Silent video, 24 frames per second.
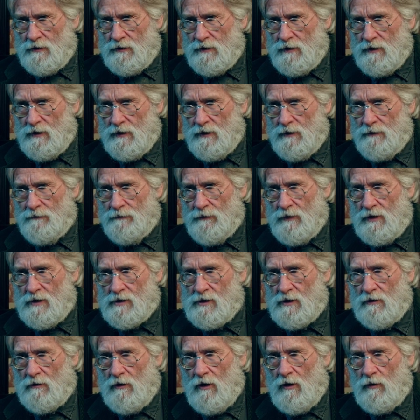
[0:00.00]
Um, is
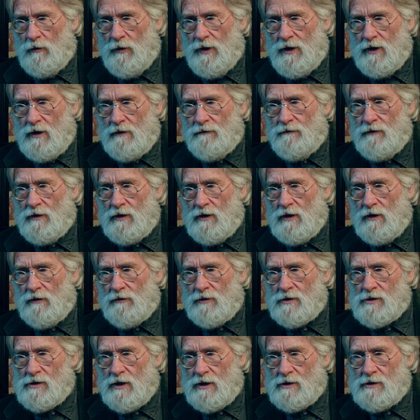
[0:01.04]
there already a video
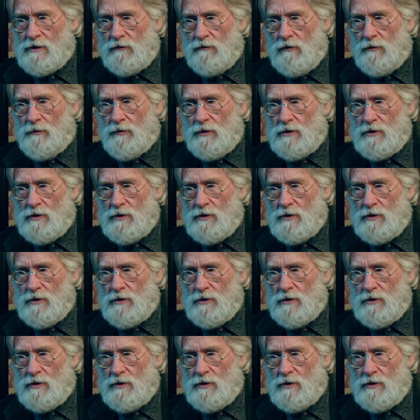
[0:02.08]
discussing what